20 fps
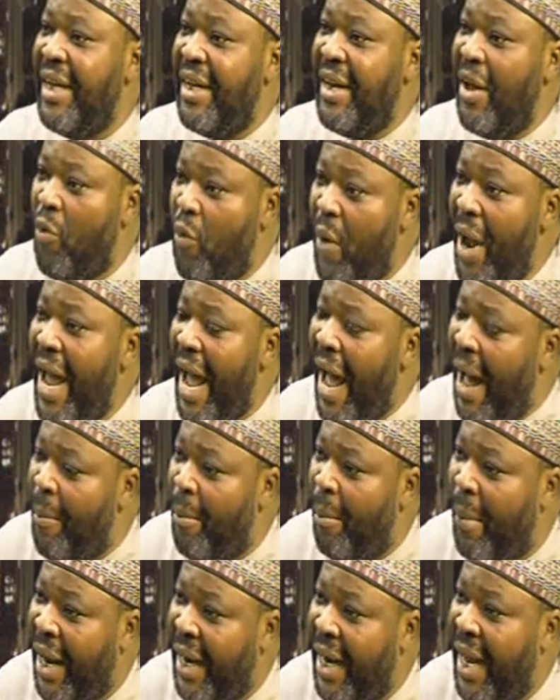the way
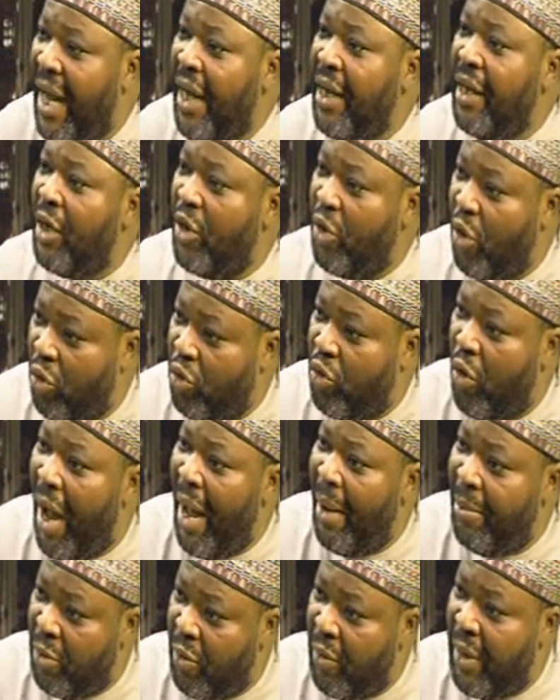and manner Dr.
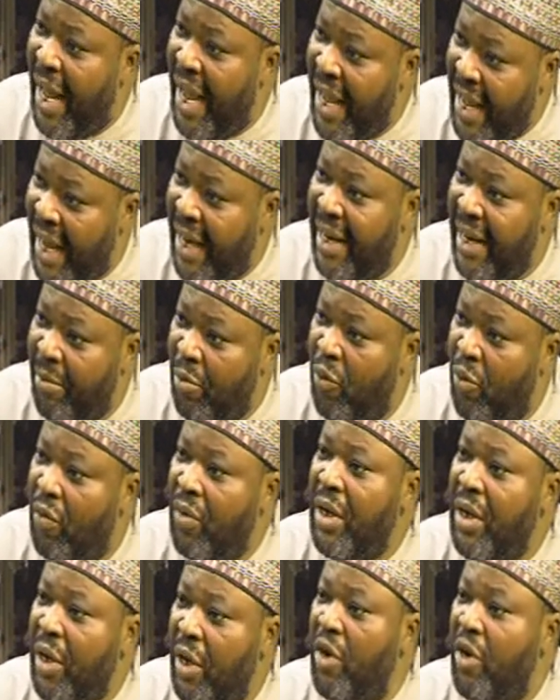Abdullahi Adamu,
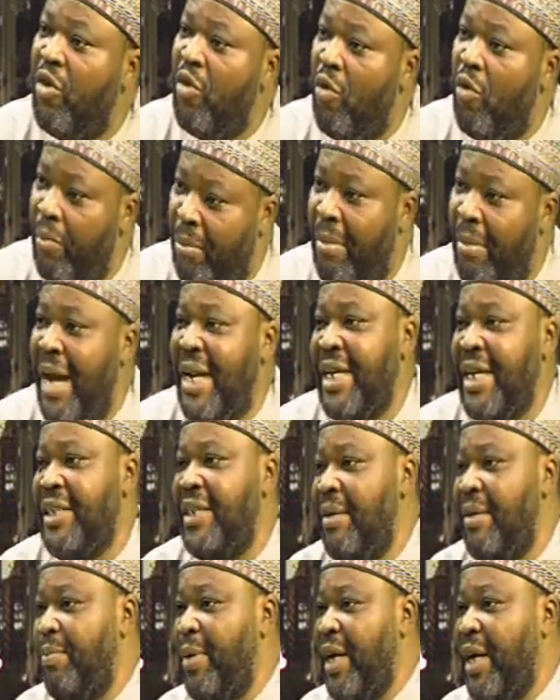you know, manage
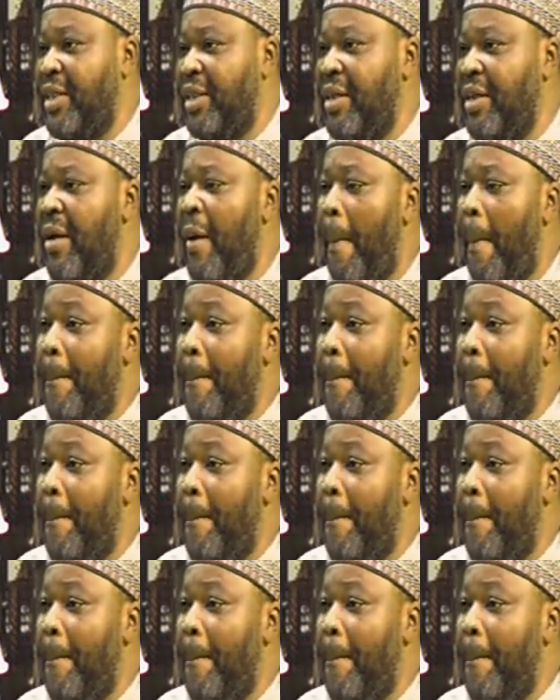the party.